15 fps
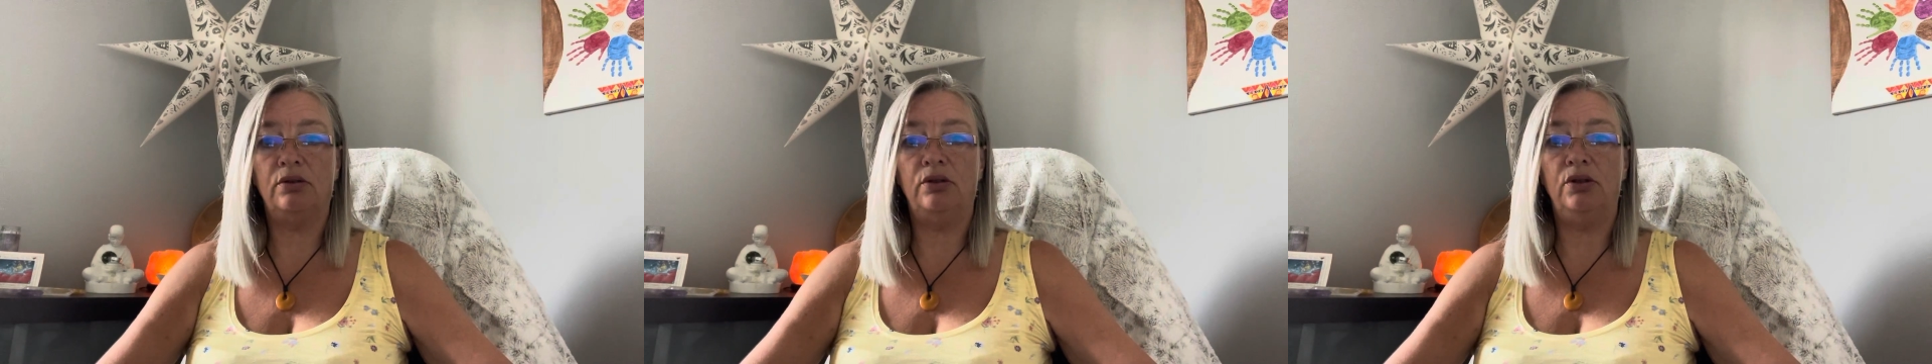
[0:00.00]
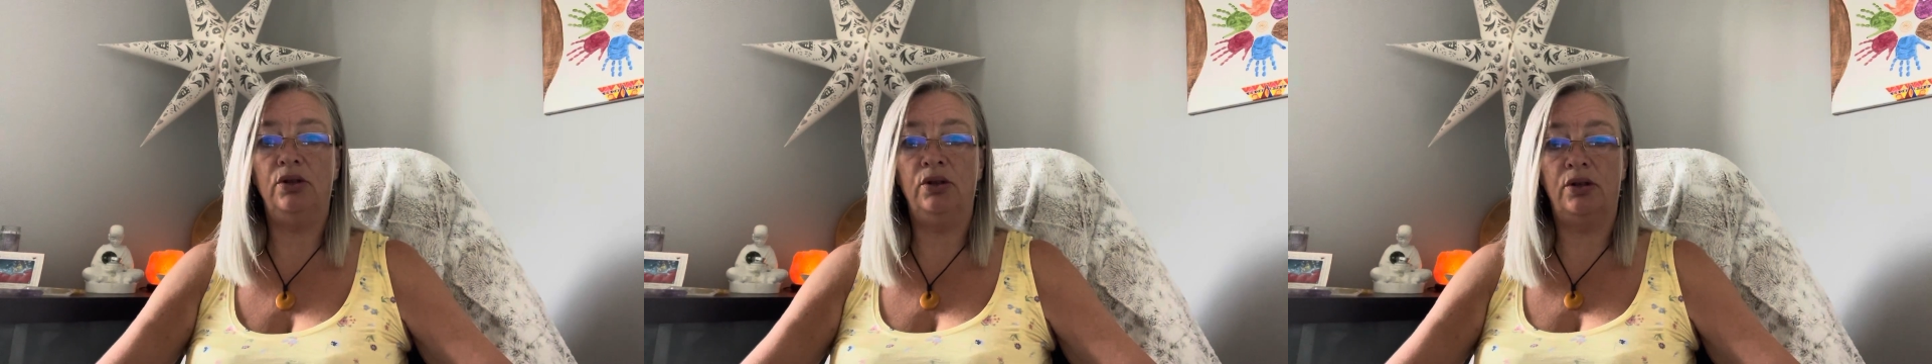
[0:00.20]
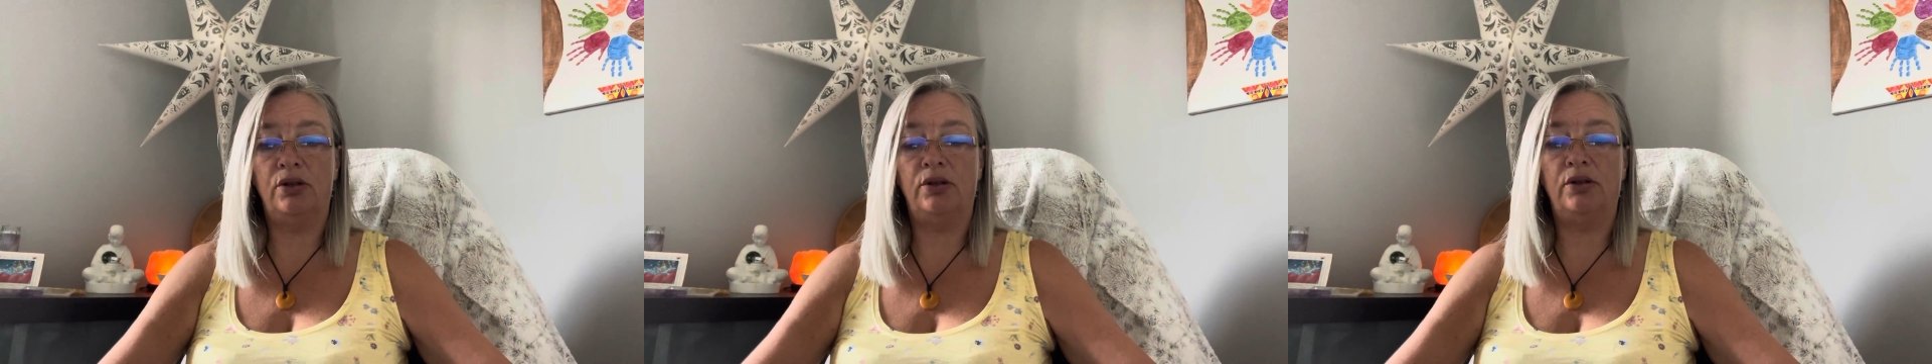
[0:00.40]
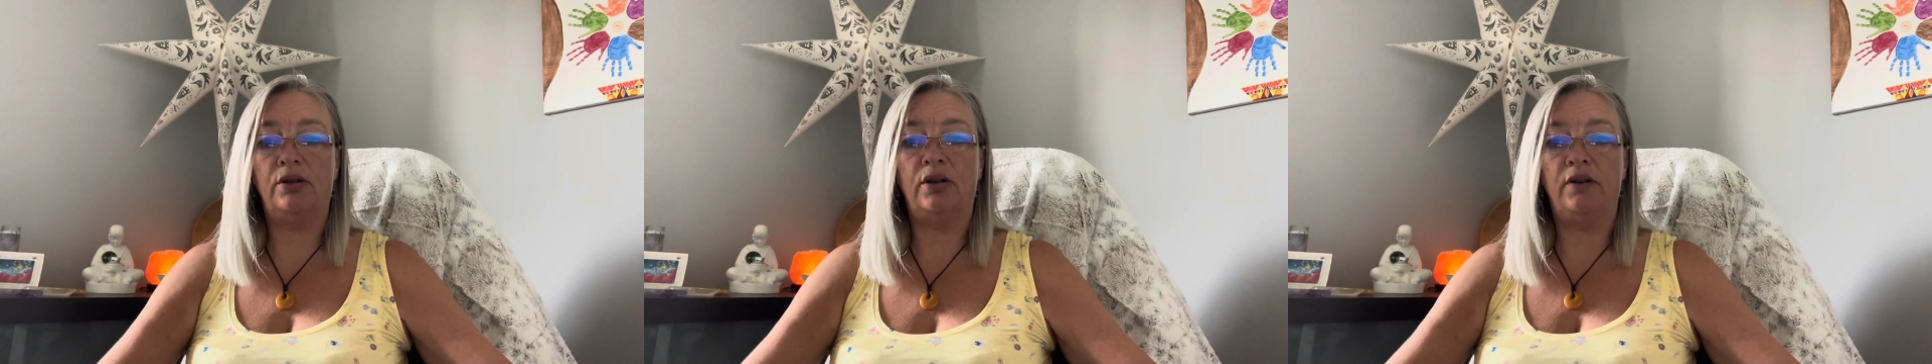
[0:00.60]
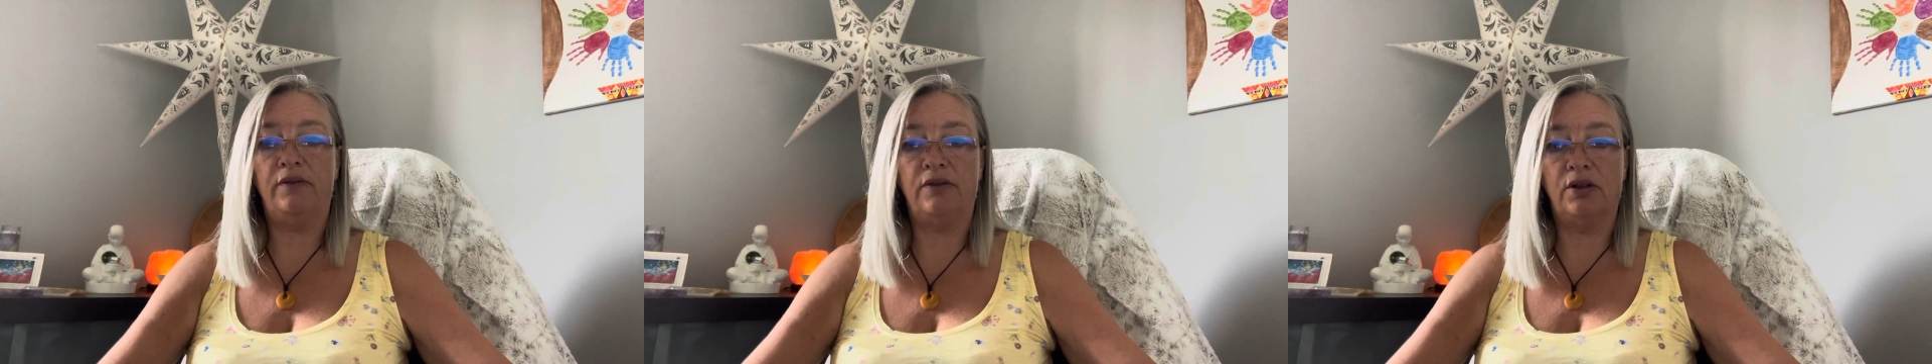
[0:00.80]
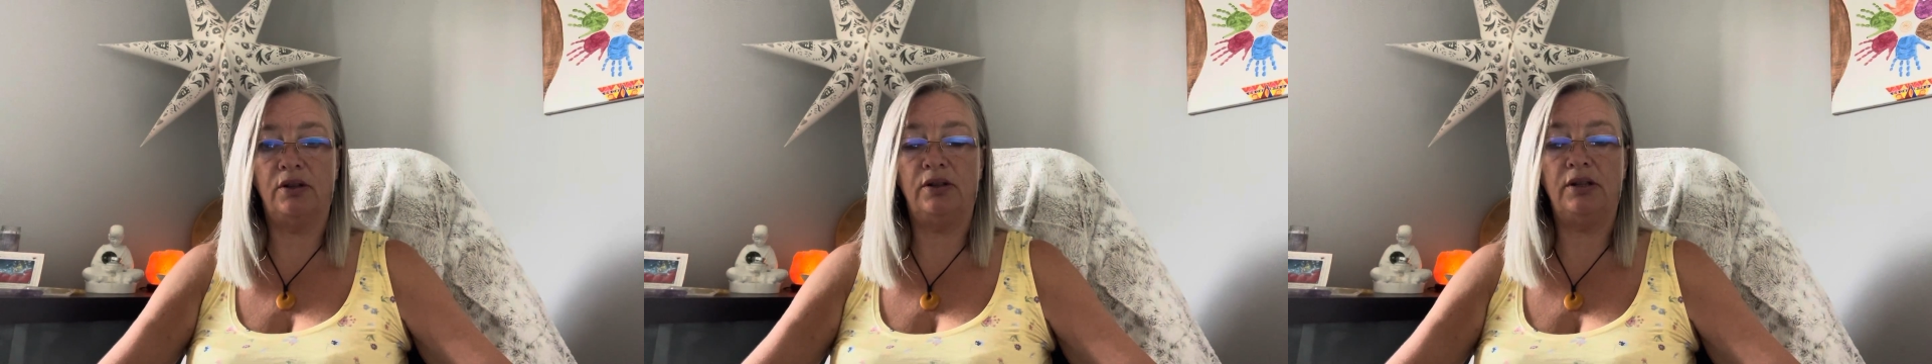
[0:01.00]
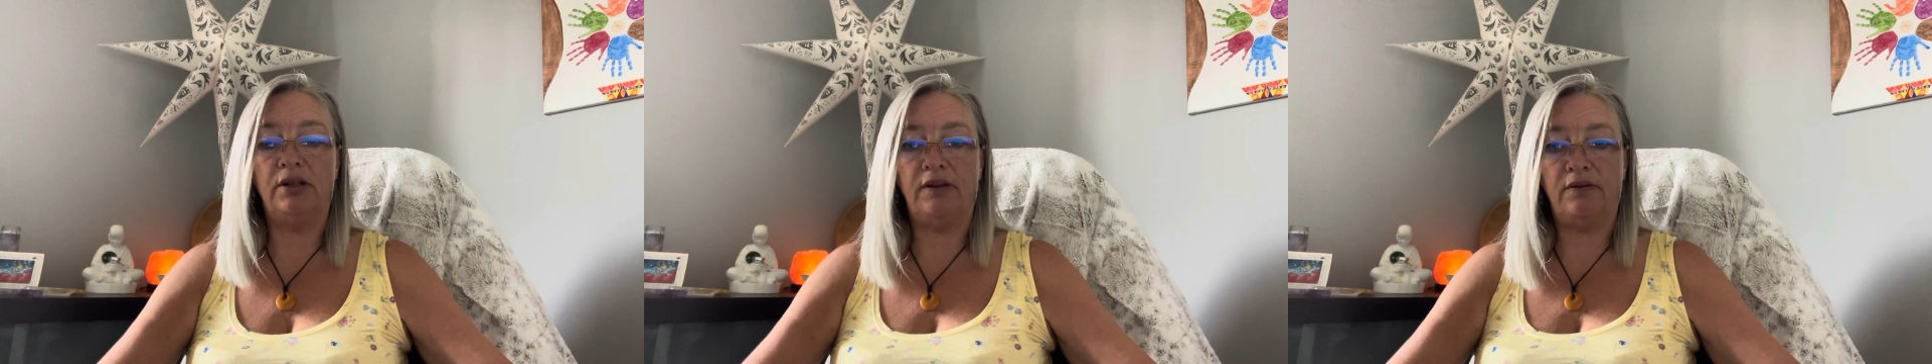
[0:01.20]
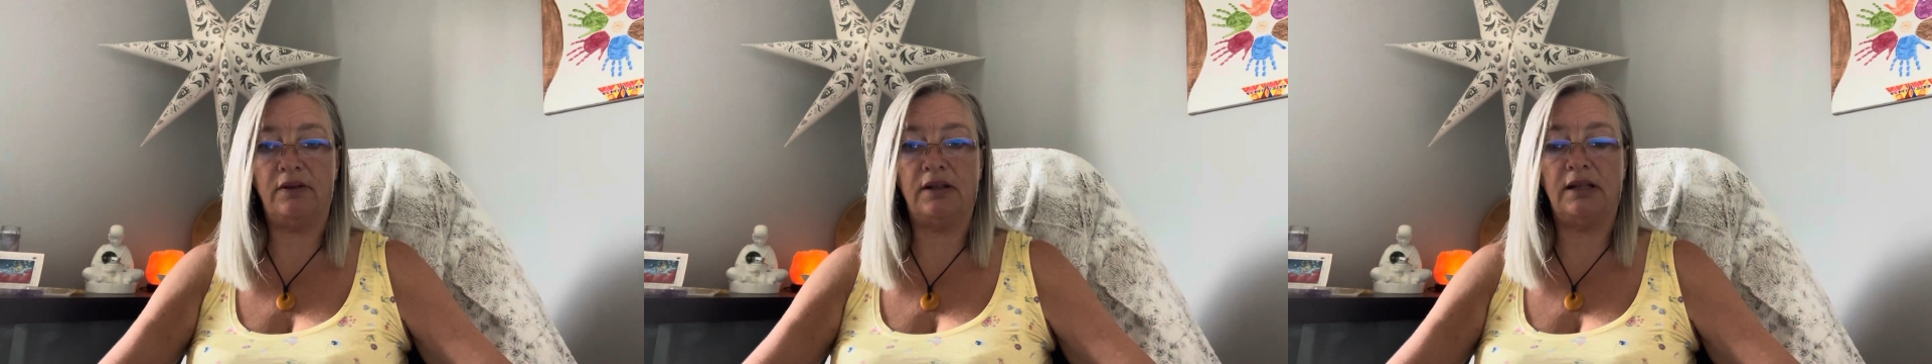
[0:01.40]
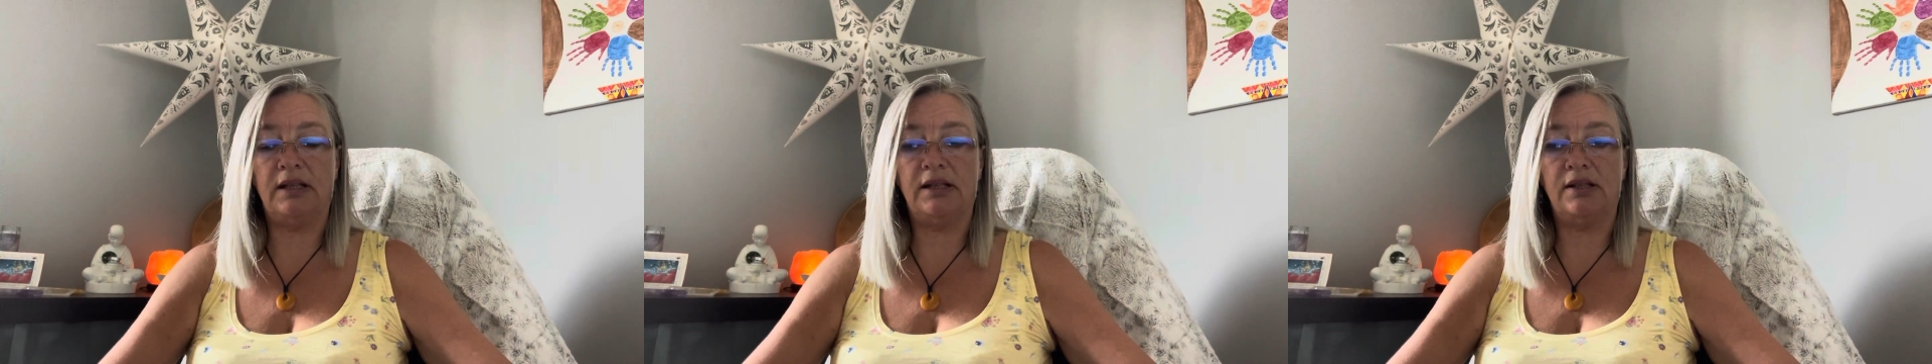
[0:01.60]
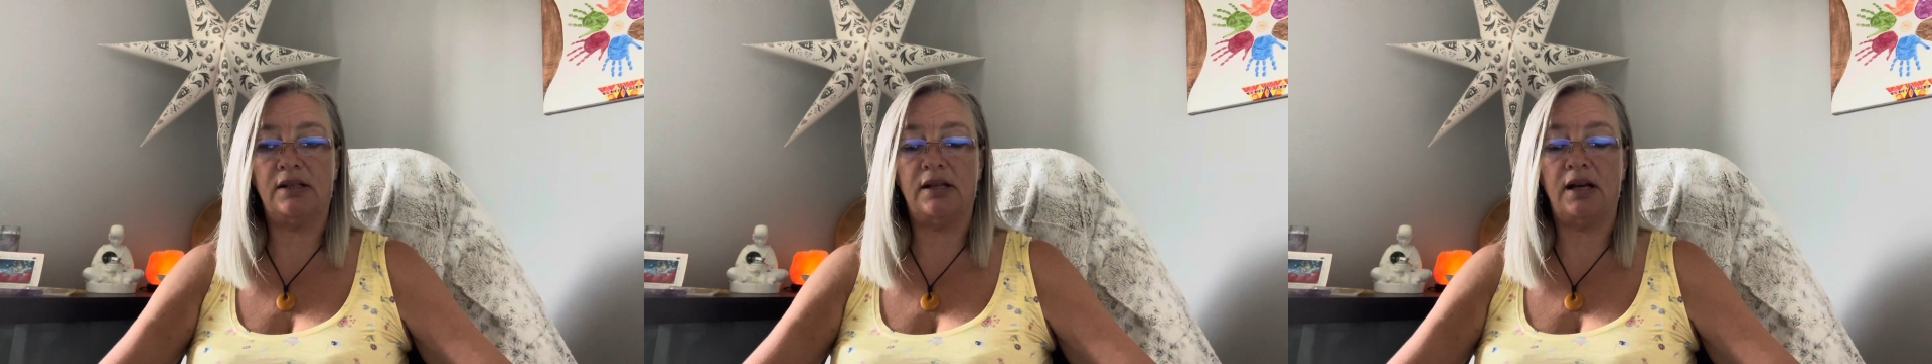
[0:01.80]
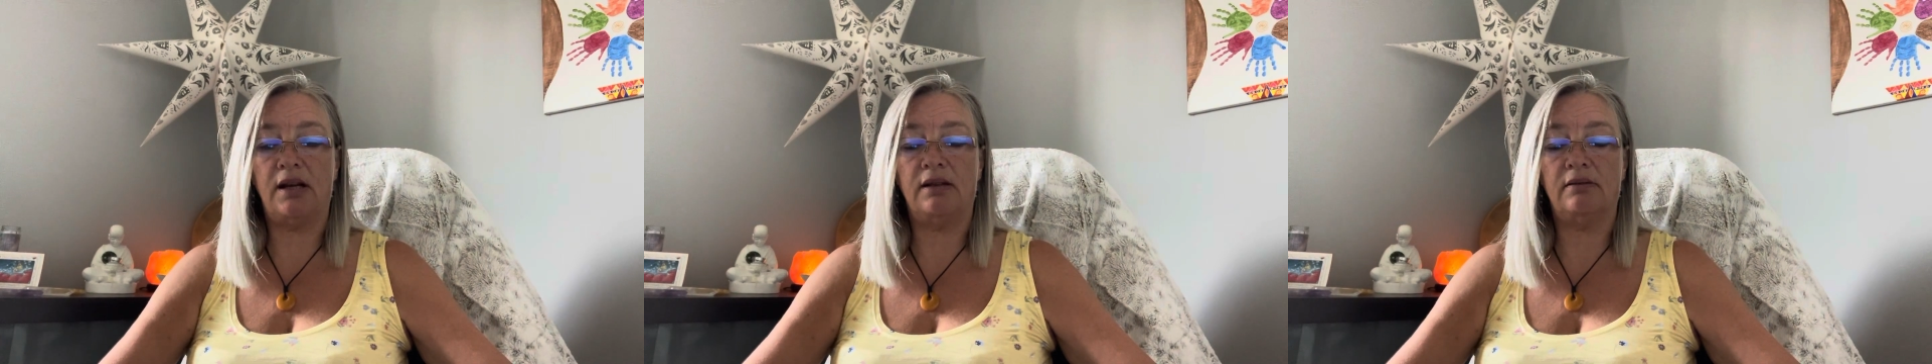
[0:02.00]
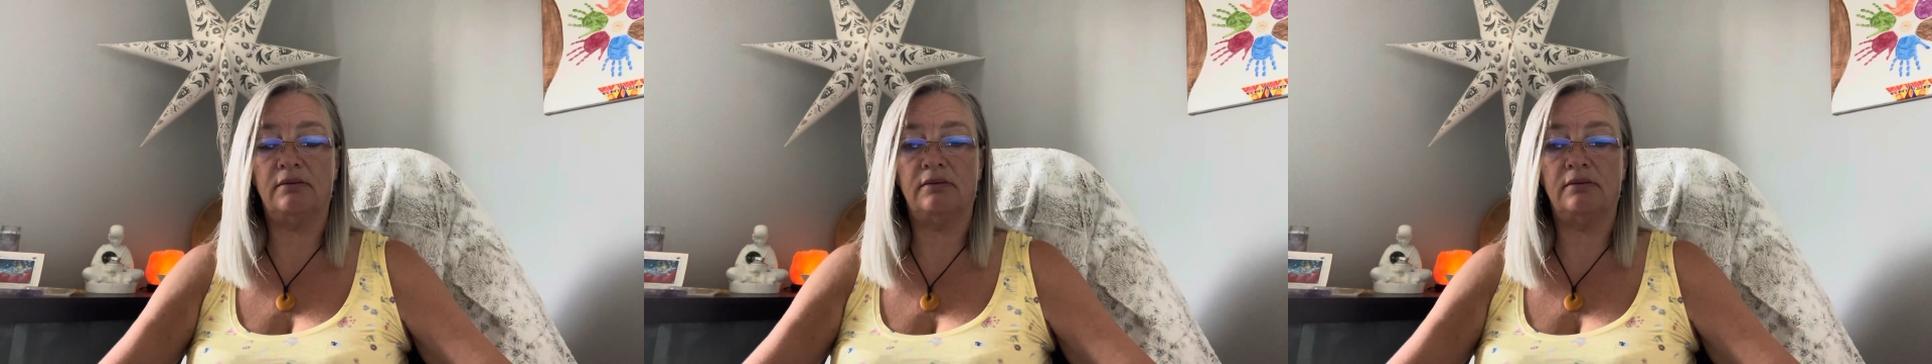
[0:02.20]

you could have done differently today.